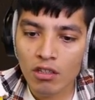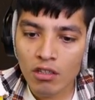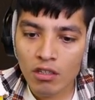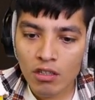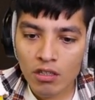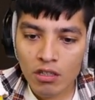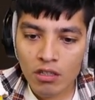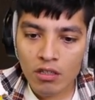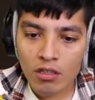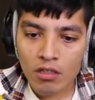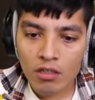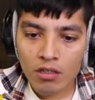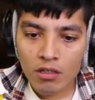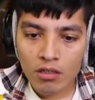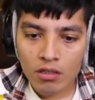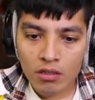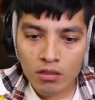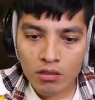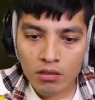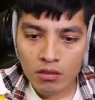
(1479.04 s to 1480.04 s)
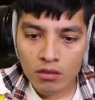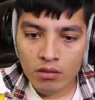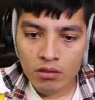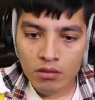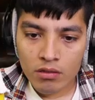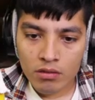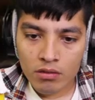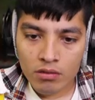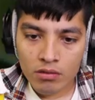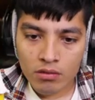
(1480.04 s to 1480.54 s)

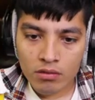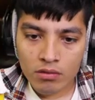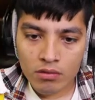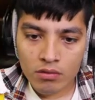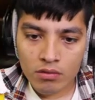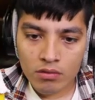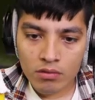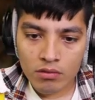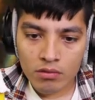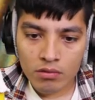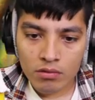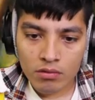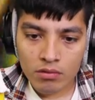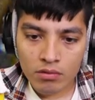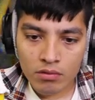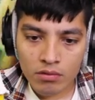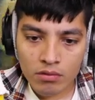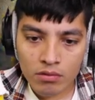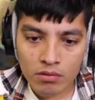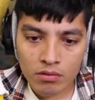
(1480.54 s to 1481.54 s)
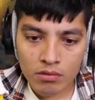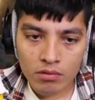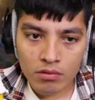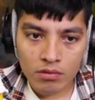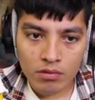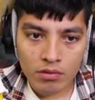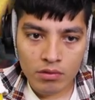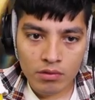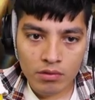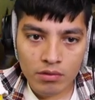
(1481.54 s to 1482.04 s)

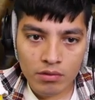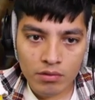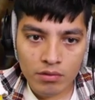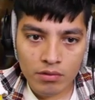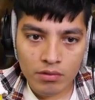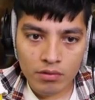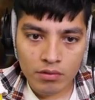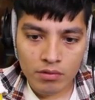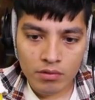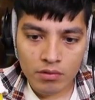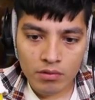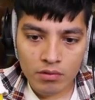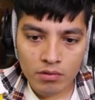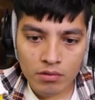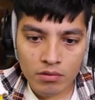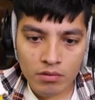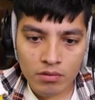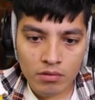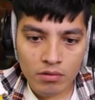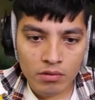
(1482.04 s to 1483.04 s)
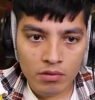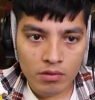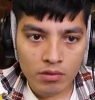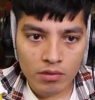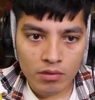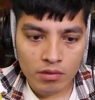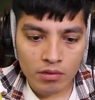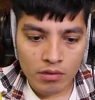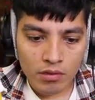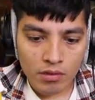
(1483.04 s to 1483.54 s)

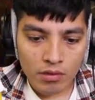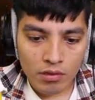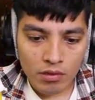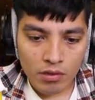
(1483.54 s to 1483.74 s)
[no speech]